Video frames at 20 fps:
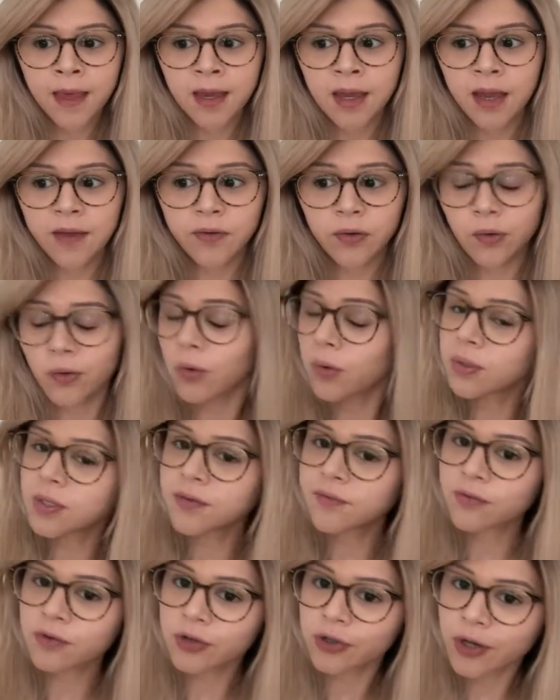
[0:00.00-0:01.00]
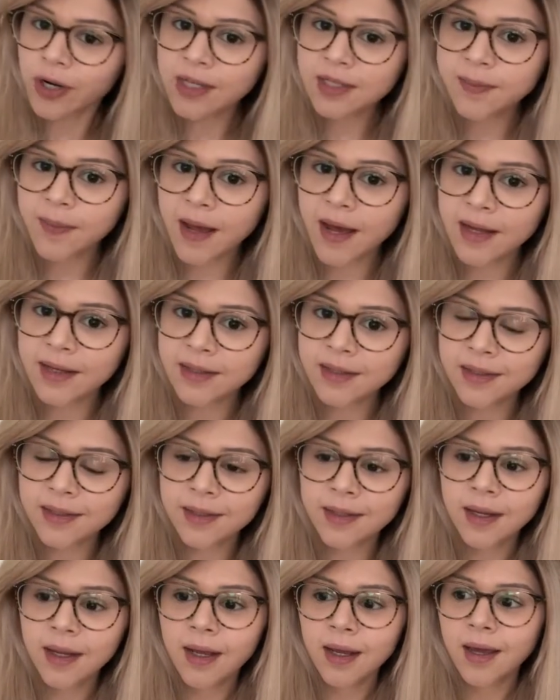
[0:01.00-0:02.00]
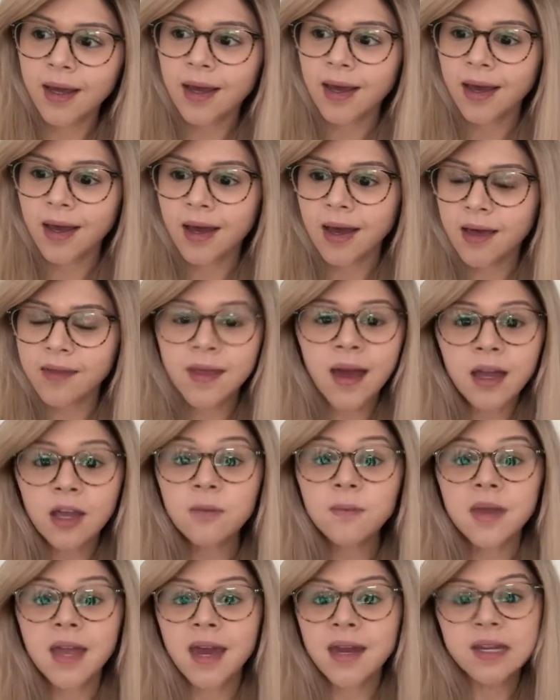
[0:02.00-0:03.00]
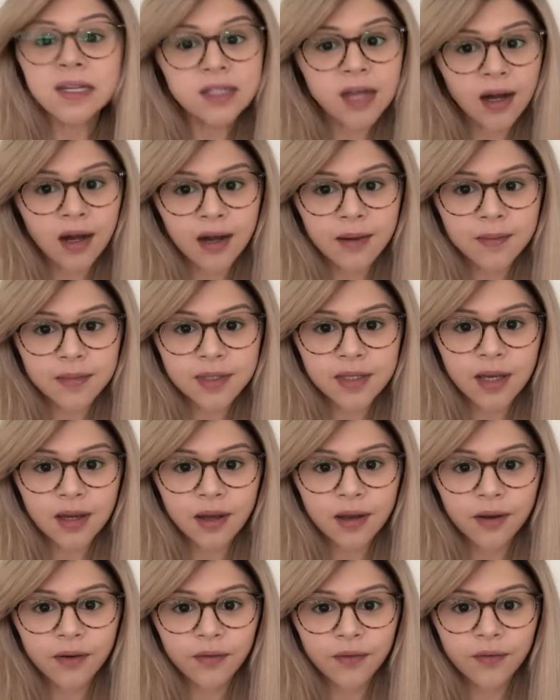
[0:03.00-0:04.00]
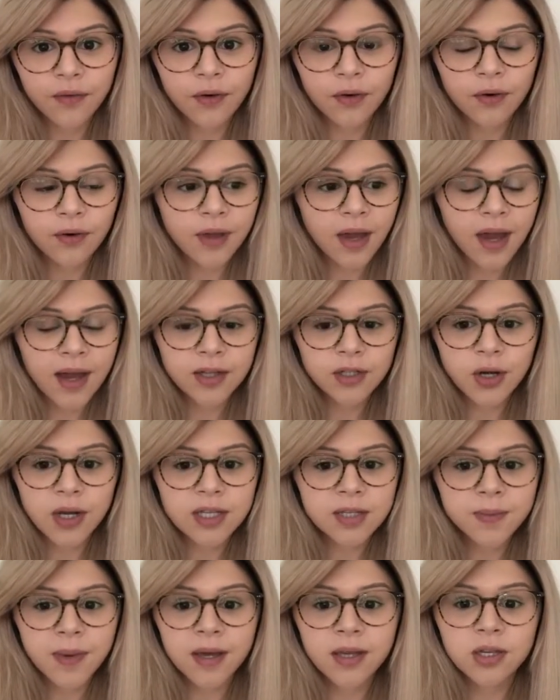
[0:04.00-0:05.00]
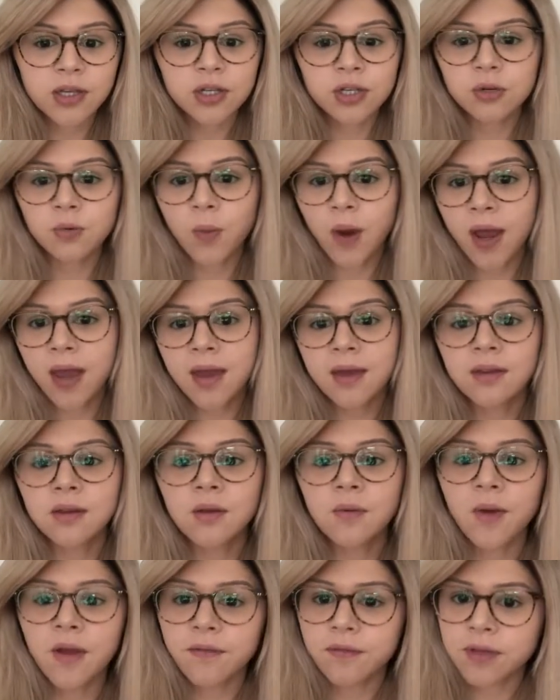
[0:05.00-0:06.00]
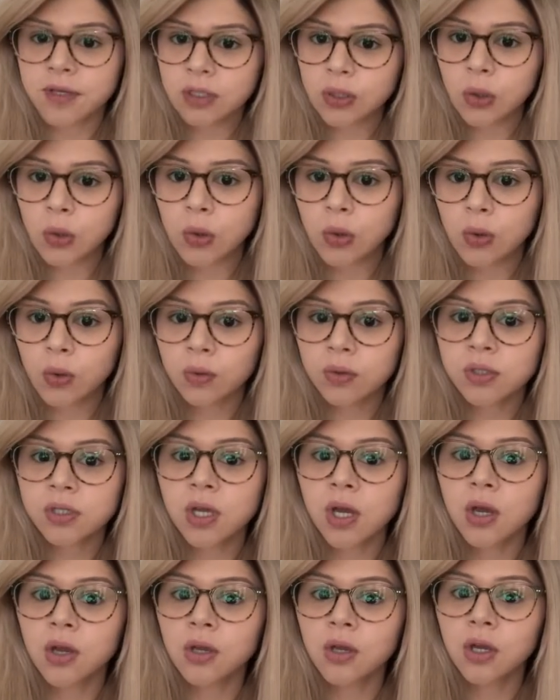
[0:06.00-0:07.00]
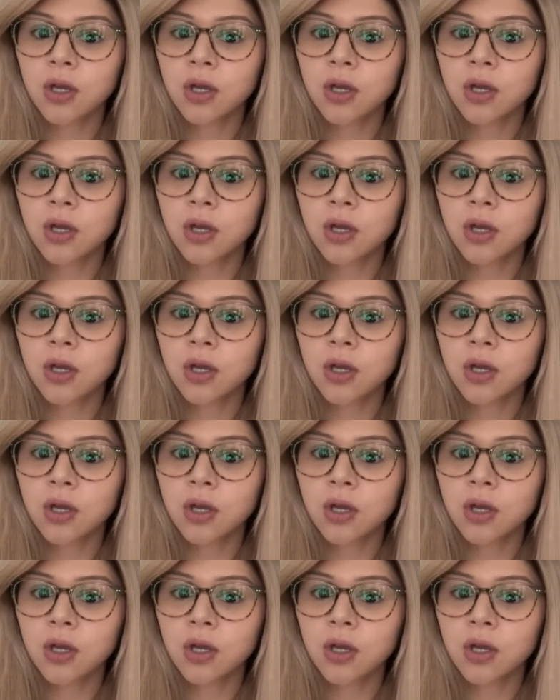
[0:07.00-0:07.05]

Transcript: if you're called in for a transplant, and that can be any time. So for a transplant, you just wait and you wait for this call, so